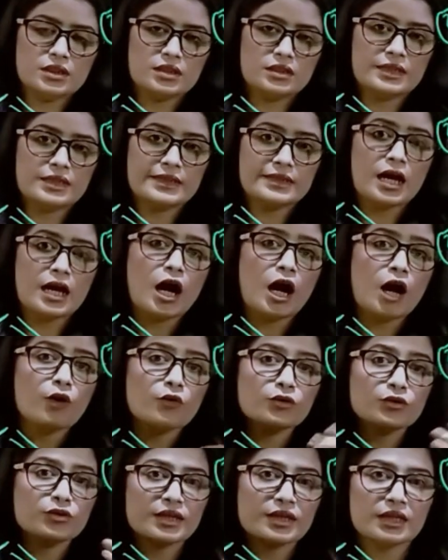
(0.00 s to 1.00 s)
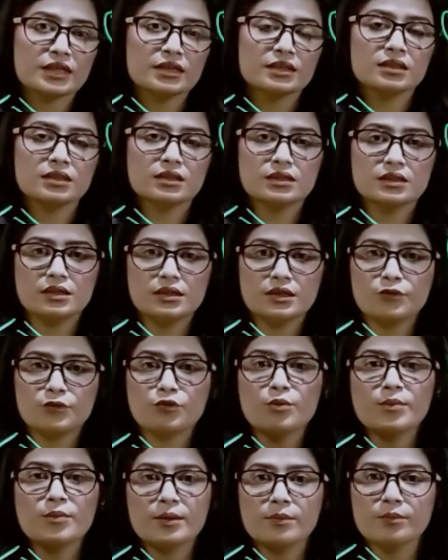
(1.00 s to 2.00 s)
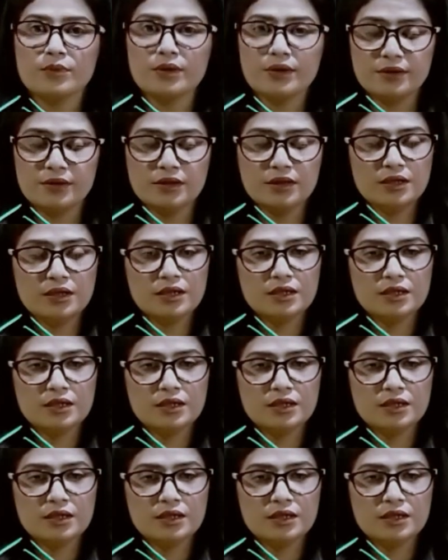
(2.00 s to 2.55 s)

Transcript: that how you can remember,